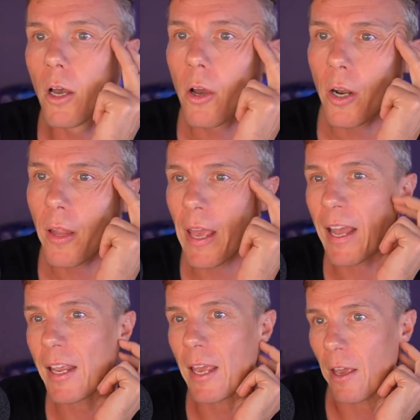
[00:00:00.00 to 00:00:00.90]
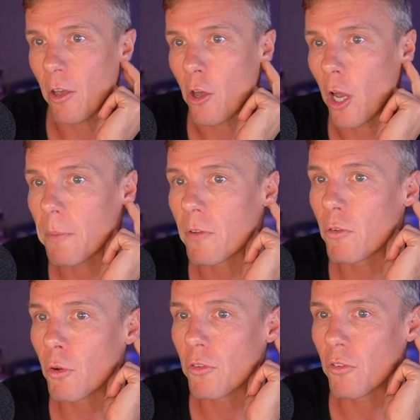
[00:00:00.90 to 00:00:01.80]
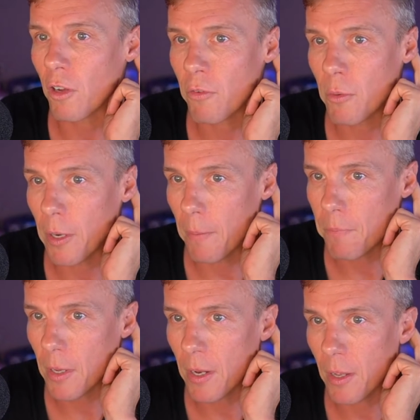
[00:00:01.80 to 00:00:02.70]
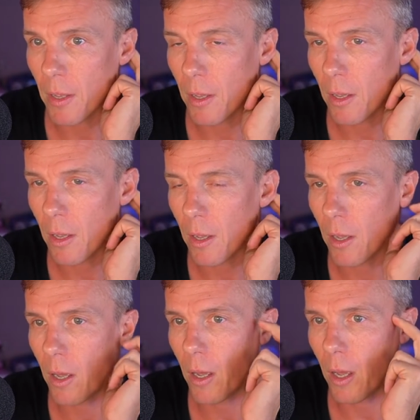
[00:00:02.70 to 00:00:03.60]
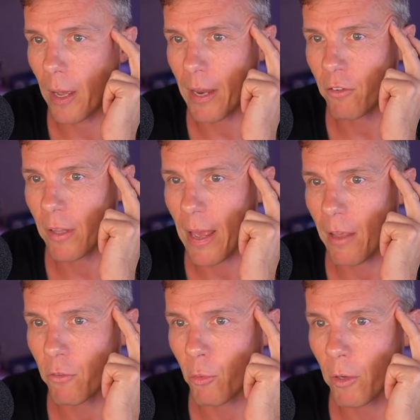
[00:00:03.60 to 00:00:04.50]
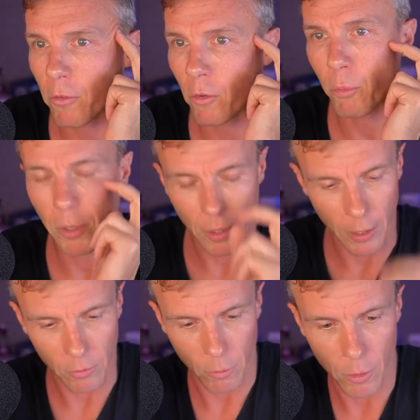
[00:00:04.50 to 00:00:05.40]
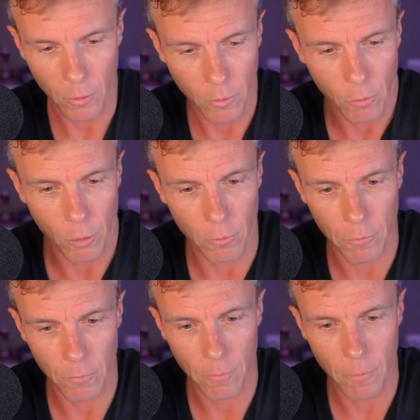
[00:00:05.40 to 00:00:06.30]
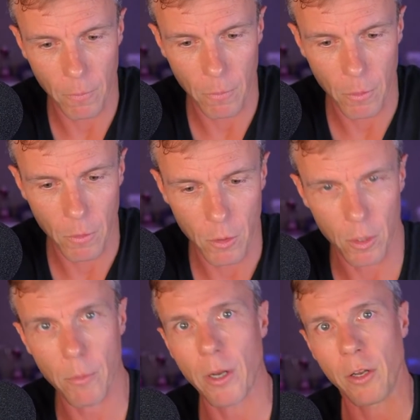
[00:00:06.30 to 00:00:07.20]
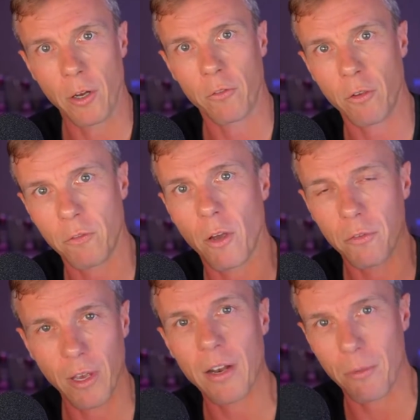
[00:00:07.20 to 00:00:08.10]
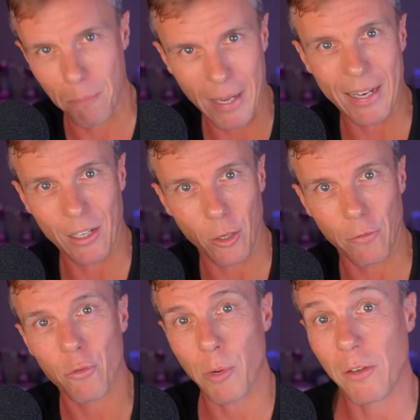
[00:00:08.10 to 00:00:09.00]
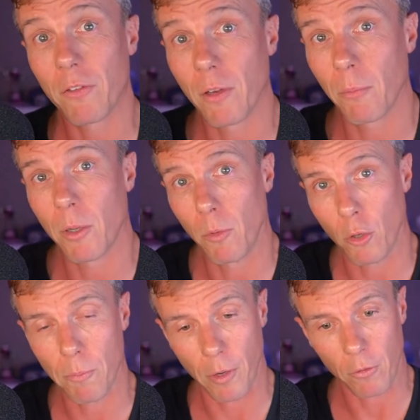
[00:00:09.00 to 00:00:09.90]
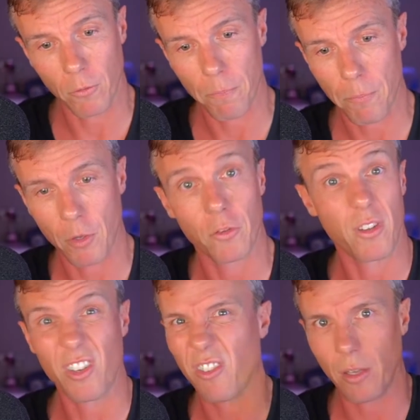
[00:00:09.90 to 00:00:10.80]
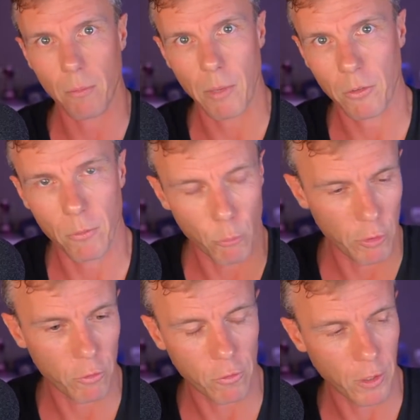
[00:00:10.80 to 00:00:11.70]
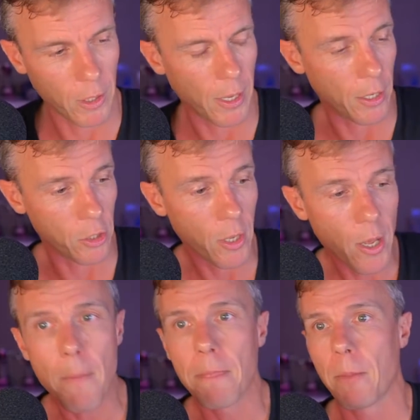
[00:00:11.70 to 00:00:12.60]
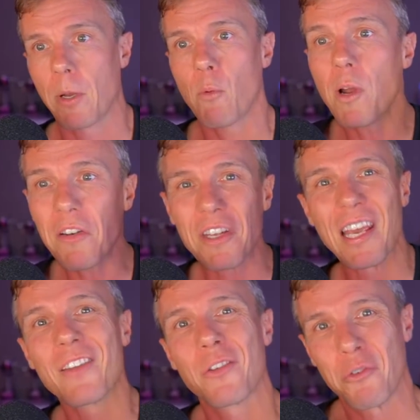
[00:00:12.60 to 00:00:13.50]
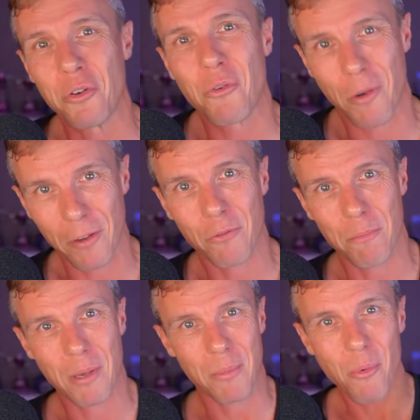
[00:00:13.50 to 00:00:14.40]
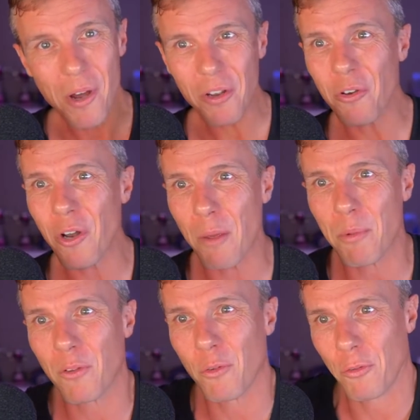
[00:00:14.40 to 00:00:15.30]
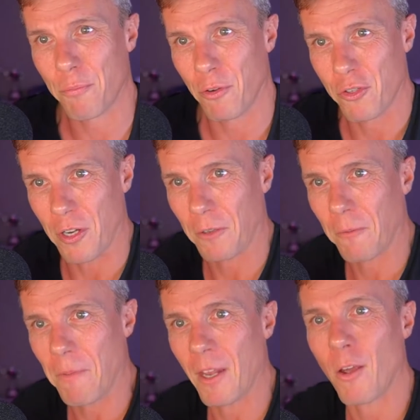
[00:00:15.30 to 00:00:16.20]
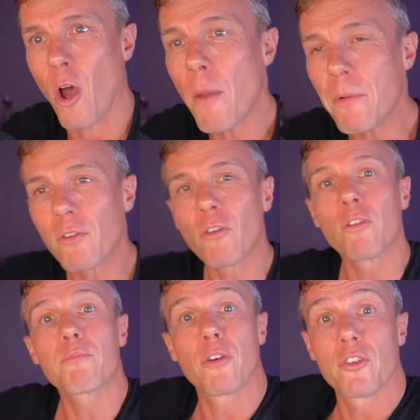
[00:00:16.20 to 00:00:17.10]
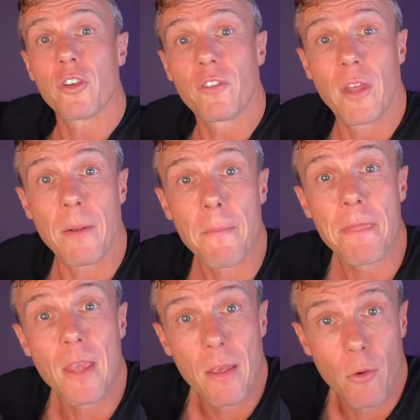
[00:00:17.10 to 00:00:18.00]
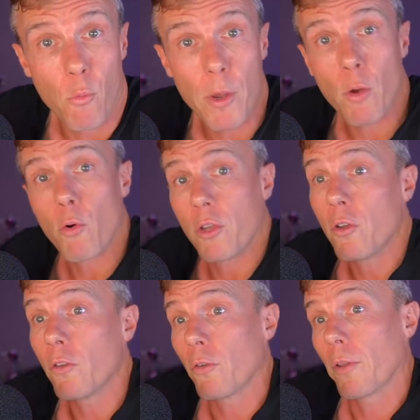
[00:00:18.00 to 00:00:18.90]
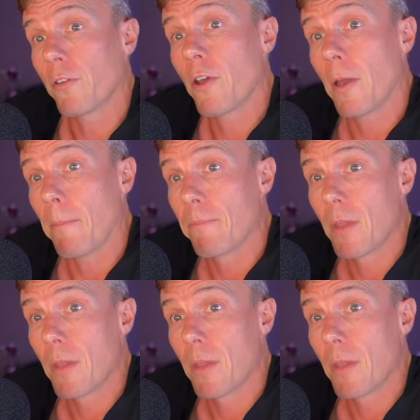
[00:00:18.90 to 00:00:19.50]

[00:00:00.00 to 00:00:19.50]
Got another heading here, open sources everywhere. And I actually asked a question on Twitter to sort of, you might notice I've started embedding a lot of tweets in my blog posts because I just think it makes it more interesting and engaging. But I wanted to get some good quotes from people. What are good open source projects? Open source projects that we all use all the time.